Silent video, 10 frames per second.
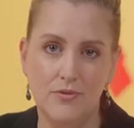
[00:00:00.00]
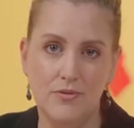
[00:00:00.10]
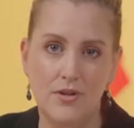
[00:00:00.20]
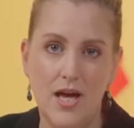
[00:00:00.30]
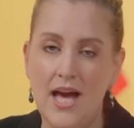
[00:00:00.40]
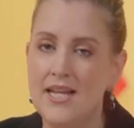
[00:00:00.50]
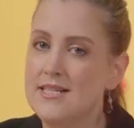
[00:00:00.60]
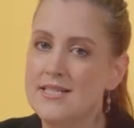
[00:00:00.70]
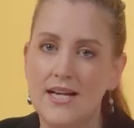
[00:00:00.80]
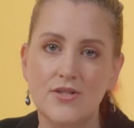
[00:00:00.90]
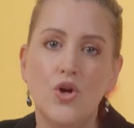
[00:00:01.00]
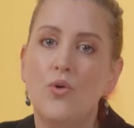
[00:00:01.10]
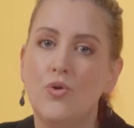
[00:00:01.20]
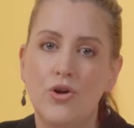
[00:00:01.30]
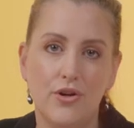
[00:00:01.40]
And it does
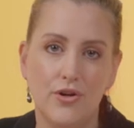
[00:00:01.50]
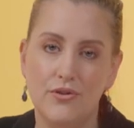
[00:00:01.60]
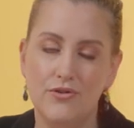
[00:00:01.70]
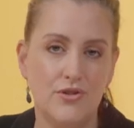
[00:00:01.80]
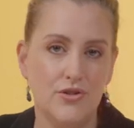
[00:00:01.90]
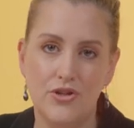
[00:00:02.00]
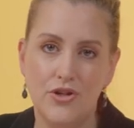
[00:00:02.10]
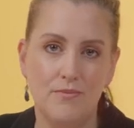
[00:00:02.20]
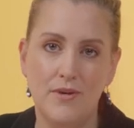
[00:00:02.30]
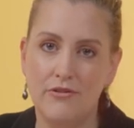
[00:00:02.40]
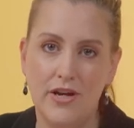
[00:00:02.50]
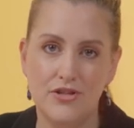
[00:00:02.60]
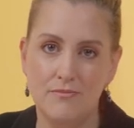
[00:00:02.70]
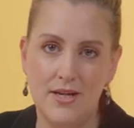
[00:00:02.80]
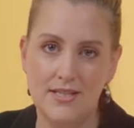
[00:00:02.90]
not work to deter
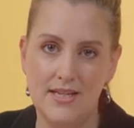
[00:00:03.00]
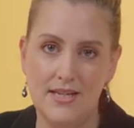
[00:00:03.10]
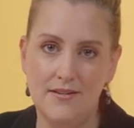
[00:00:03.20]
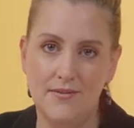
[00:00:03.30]
migration by sea.